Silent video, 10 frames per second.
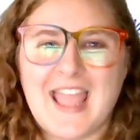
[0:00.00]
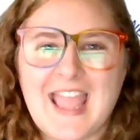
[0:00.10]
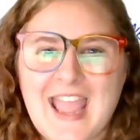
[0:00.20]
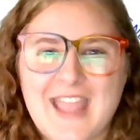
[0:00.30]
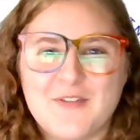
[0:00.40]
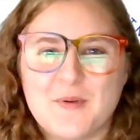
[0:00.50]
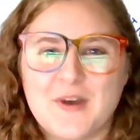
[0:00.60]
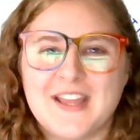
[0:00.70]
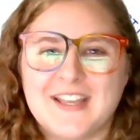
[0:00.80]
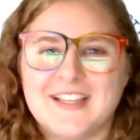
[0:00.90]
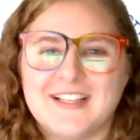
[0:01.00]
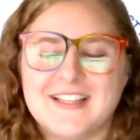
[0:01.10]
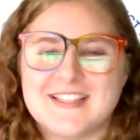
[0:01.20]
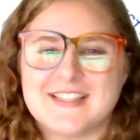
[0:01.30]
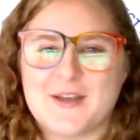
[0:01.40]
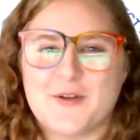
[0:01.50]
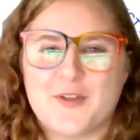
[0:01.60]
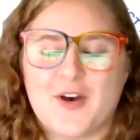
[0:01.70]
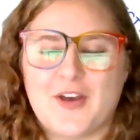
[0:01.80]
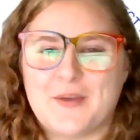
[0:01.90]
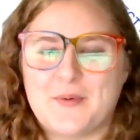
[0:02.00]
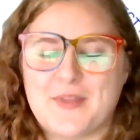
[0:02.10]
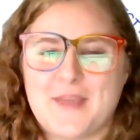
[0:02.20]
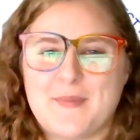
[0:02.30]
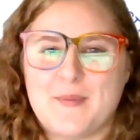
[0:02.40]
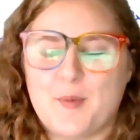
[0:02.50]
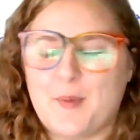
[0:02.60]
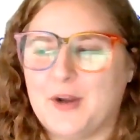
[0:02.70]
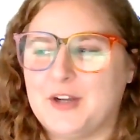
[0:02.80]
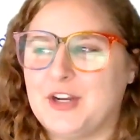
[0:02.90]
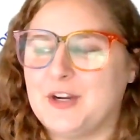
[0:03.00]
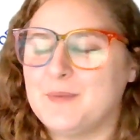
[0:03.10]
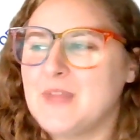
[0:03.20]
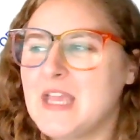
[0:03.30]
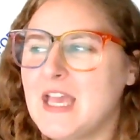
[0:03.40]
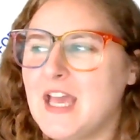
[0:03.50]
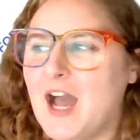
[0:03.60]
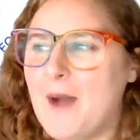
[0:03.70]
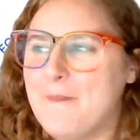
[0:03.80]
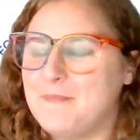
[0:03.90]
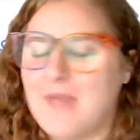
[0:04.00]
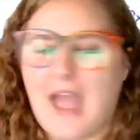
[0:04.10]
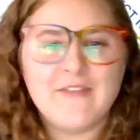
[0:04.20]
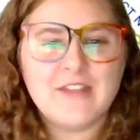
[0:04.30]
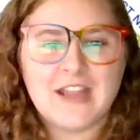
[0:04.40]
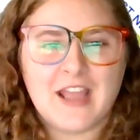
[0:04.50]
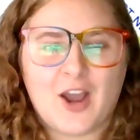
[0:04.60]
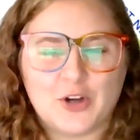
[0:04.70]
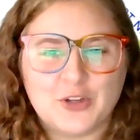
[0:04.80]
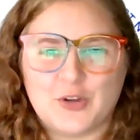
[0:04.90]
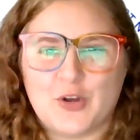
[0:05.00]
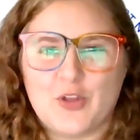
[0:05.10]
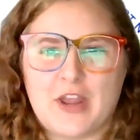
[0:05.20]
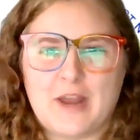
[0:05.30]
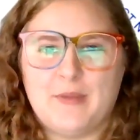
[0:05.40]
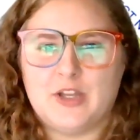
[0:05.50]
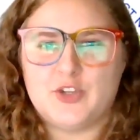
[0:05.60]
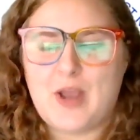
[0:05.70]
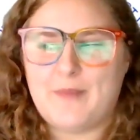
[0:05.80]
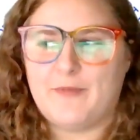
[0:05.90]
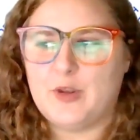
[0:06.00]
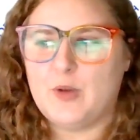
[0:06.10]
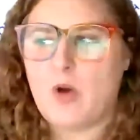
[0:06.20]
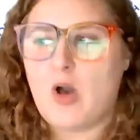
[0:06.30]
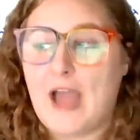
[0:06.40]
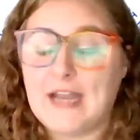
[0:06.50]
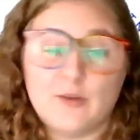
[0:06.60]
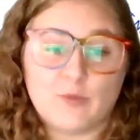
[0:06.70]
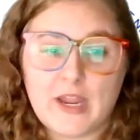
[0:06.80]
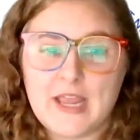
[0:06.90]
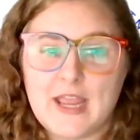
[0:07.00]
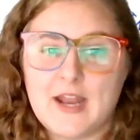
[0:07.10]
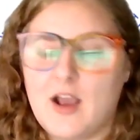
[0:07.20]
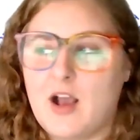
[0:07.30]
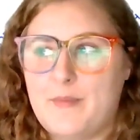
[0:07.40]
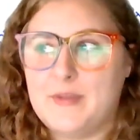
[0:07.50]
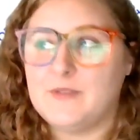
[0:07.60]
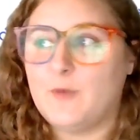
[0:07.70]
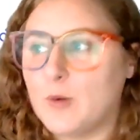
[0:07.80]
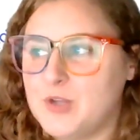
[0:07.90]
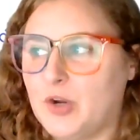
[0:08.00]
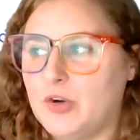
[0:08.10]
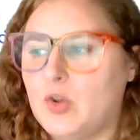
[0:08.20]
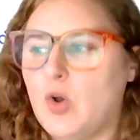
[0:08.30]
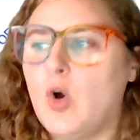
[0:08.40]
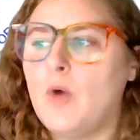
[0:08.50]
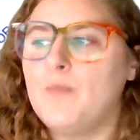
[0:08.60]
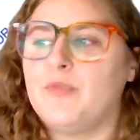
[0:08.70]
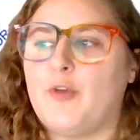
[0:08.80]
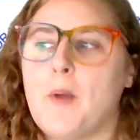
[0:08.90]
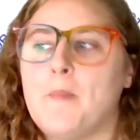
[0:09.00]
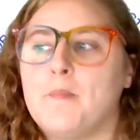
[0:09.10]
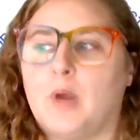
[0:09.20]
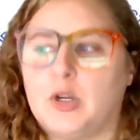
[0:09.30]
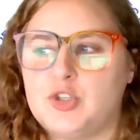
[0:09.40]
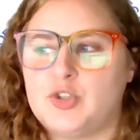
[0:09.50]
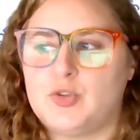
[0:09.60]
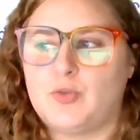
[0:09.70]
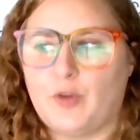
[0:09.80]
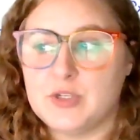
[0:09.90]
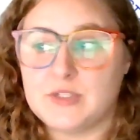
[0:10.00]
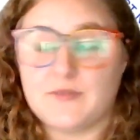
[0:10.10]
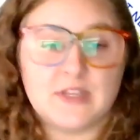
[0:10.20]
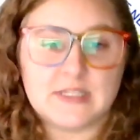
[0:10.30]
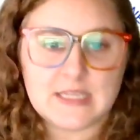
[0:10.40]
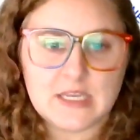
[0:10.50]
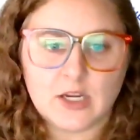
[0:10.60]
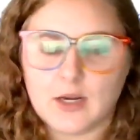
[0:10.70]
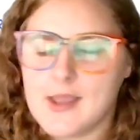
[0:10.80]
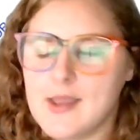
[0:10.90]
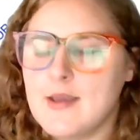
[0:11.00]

Hey everyone, Lisa Southall with A People Partner. Um, I have an article that I'm going to drop for you all. I didn't write it. Um, it's a Forbes article from March 1st of this year.